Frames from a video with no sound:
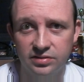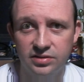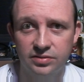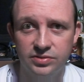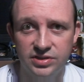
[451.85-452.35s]

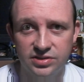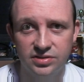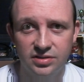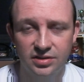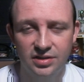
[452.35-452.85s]
You know, she's
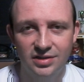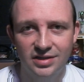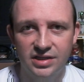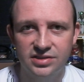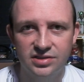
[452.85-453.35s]

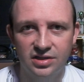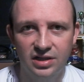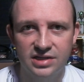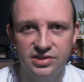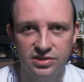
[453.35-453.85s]
it's the
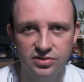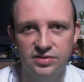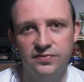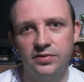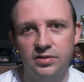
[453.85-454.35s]
classic sort
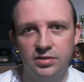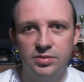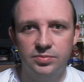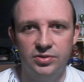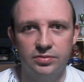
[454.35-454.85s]
of
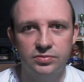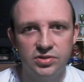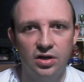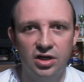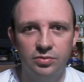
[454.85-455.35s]
you know
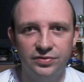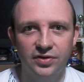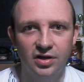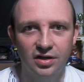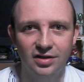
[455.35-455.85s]
tart with
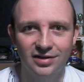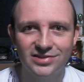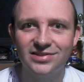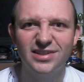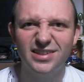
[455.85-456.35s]
the
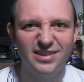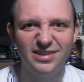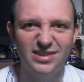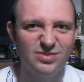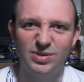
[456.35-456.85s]
heart
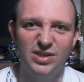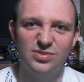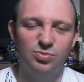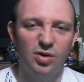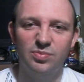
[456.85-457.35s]
is is
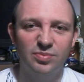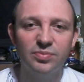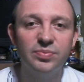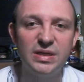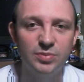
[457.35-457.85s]
what
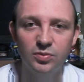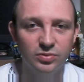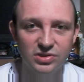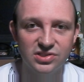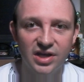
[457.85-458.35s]
people
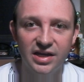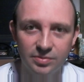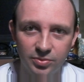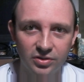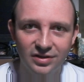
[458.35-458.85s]
would say,
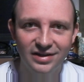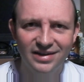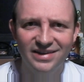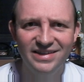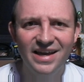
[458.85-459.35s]
but
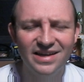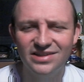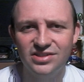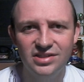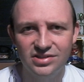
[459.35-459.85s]
yeah,
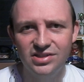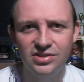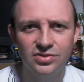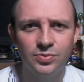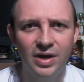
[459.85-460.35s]
she she
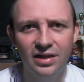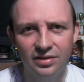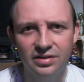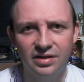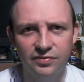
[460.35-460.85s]
does
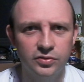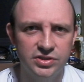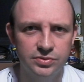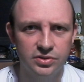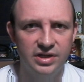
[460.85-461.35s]
well. I thought
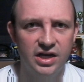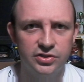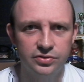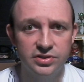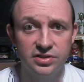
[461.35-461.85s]
she was a good
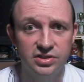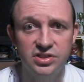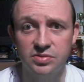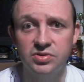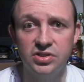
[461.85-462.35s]
actress. I think
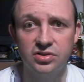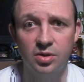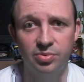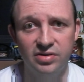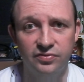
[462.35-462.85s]
she's she's got
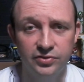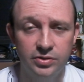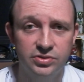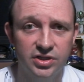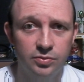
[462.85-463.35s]
a bright
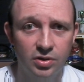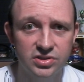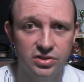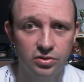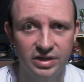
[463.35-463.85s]
future, one
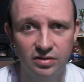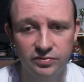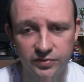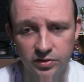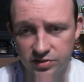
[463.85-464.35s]
to look out for.